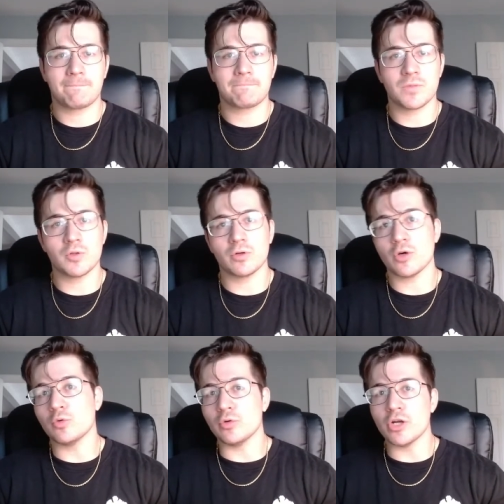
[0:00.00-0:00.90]
You don't know
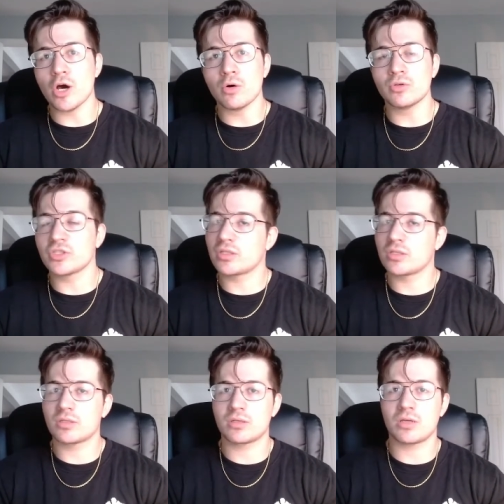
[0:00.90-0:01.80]
who
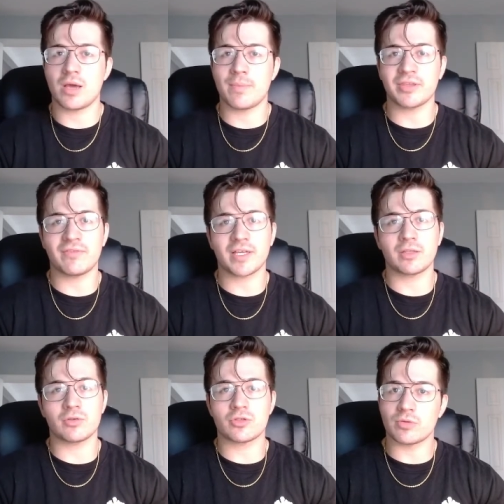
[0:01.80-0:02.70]
knows about the fact that
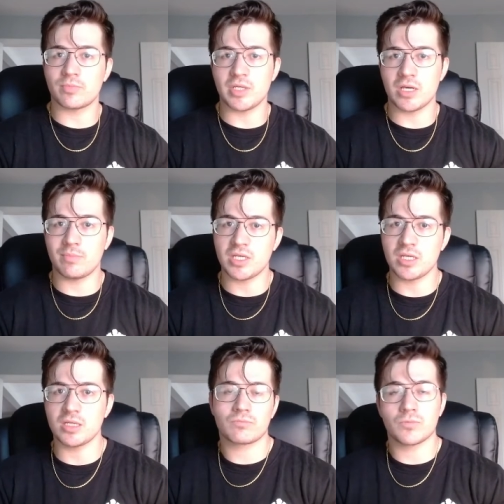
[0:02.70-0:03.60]
you're
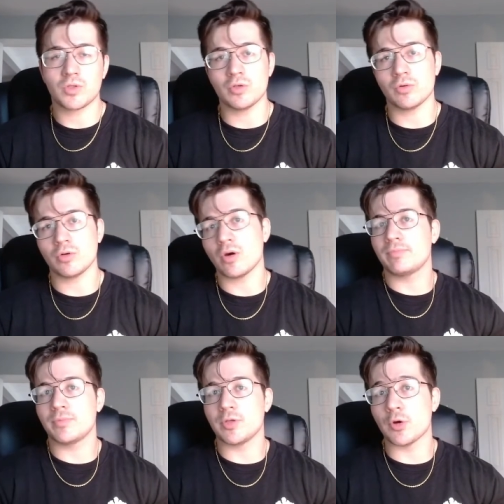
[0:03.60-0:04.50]
PIP'd. You don't know if
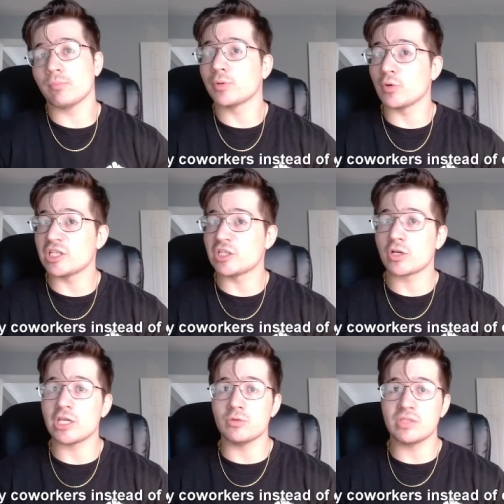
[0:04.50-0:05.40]
your employees
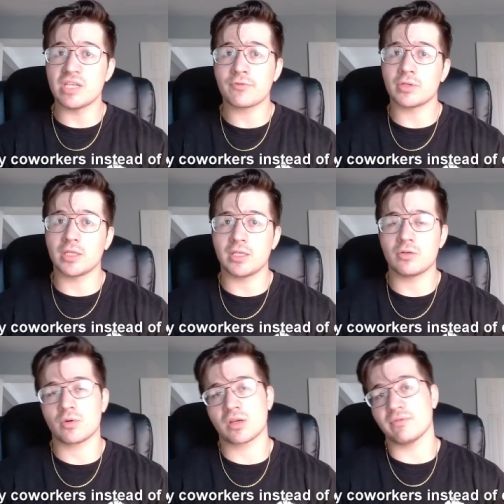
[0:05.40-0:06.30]
look at you differently
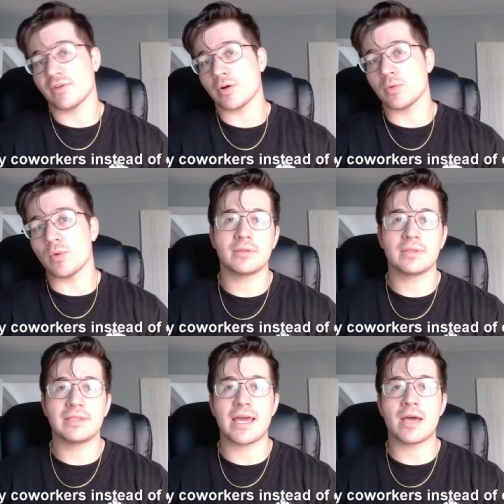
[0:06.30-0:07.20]
or could very well
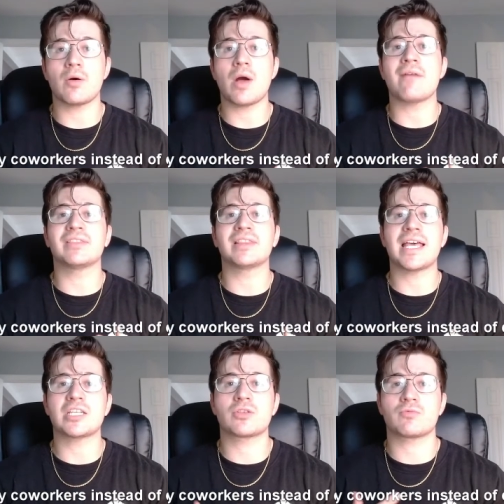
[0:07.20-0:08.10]
now have
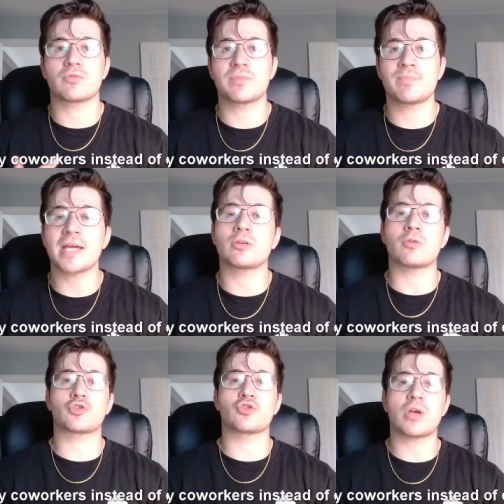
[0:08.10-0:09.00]
less respect or
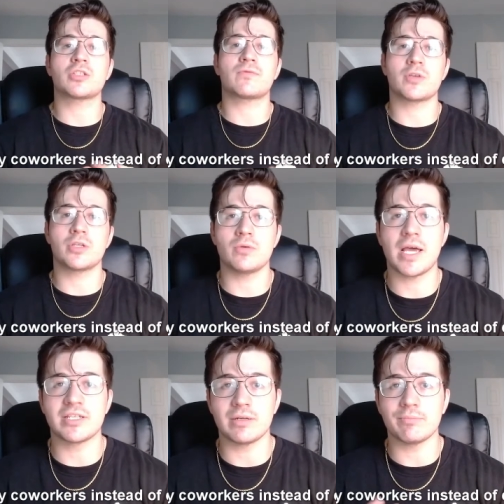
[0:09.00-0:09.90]
trust for you
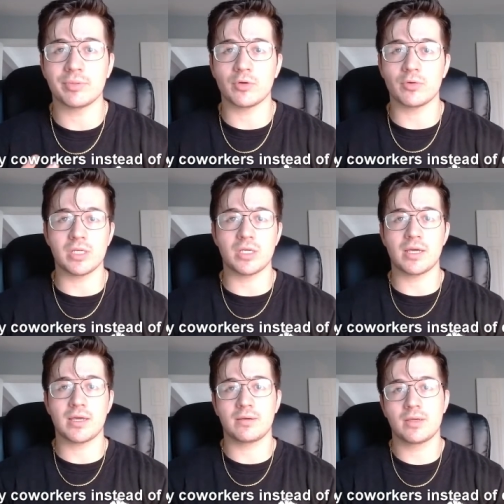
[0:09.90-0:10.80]
as an employee
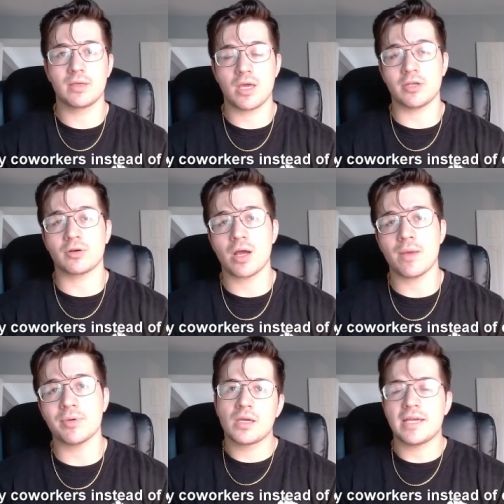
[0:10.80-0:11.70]
at your
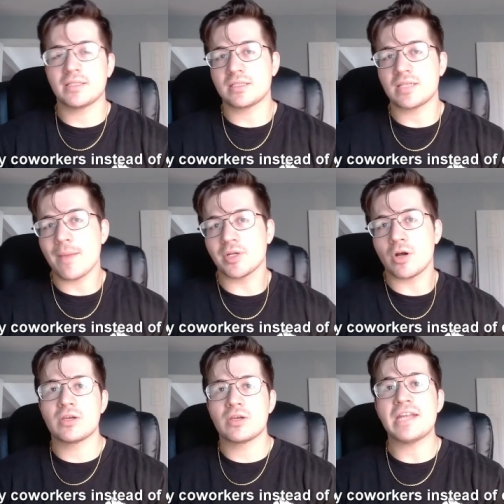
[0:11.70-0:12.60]
company. And to top it
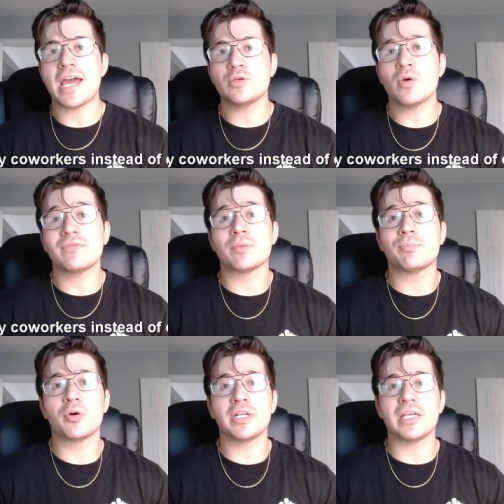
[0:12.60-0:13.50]
off, now you have to
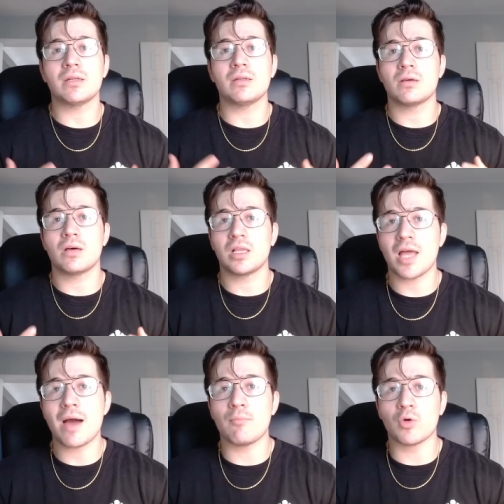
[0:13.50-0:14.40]
put in a
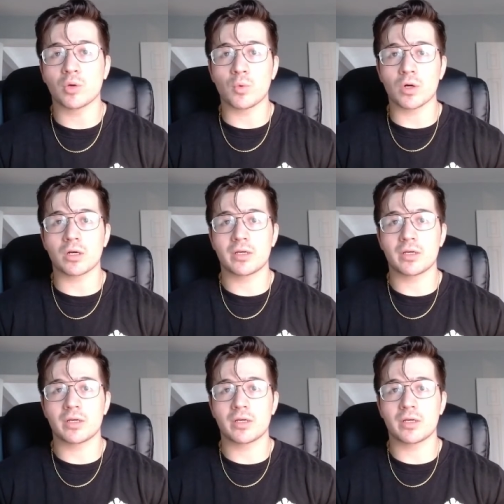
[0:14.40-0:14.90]
lot more work,